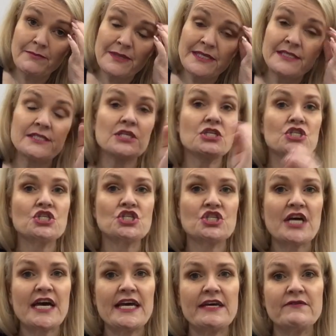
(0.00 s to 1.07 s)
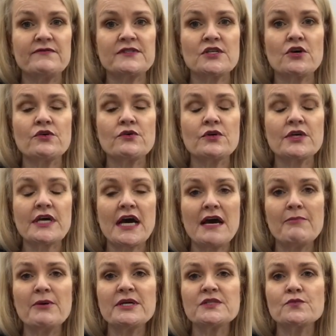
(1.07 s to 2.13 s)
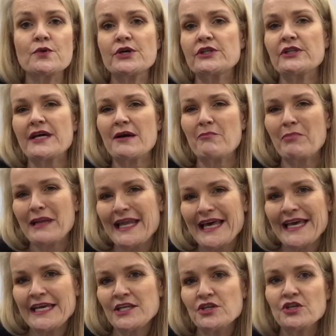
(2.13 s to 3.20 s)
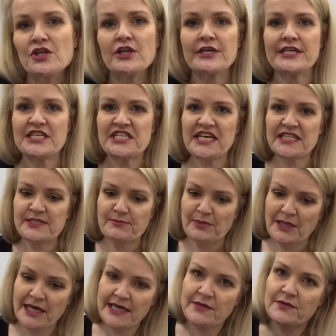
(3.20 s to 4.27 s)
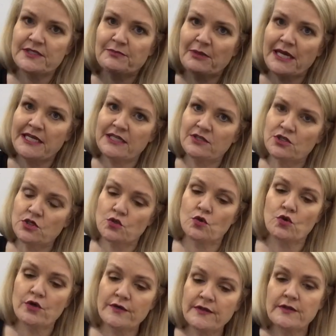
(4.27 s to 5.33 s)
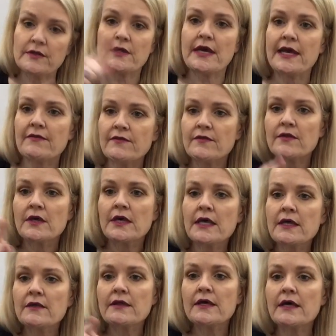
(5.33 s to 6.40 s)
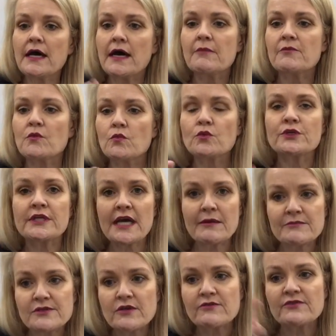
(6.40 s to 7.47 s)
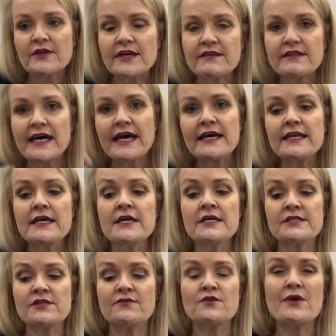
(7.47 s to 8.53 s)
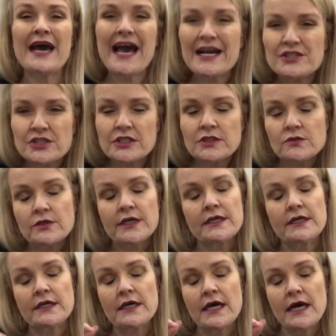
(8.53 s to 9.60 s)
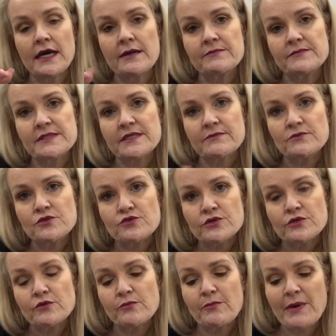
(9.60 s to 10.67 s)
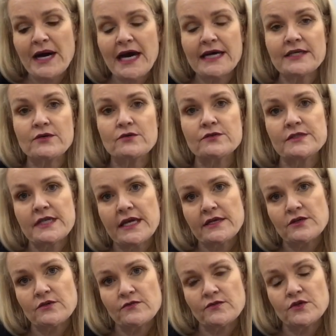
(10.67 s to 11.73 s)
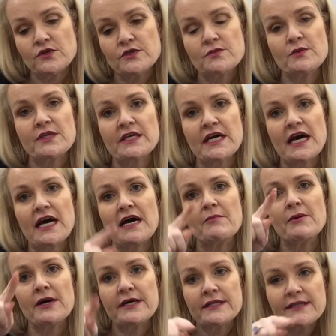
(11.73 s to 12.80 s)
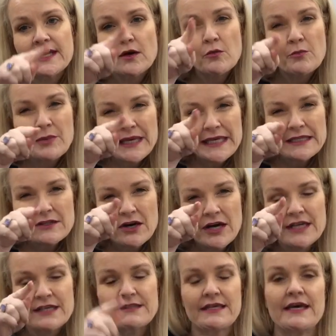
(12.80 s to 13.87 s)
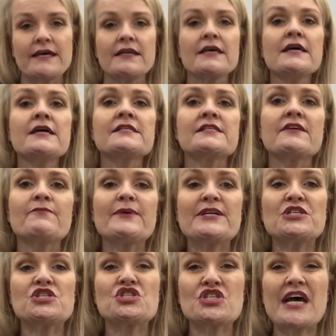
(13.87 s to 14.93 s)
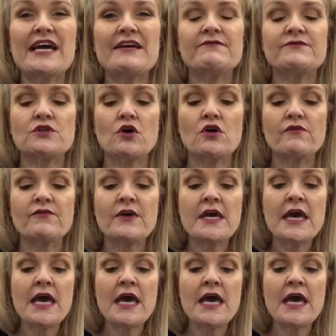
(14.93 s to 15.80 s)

bits shave. So carbides work like a plane, like your dad's plane was planing the door, and the wood comes off like that. So if you actually look at some drill particles that you've used with a carbide, they'll be like that. So they've been shaved off.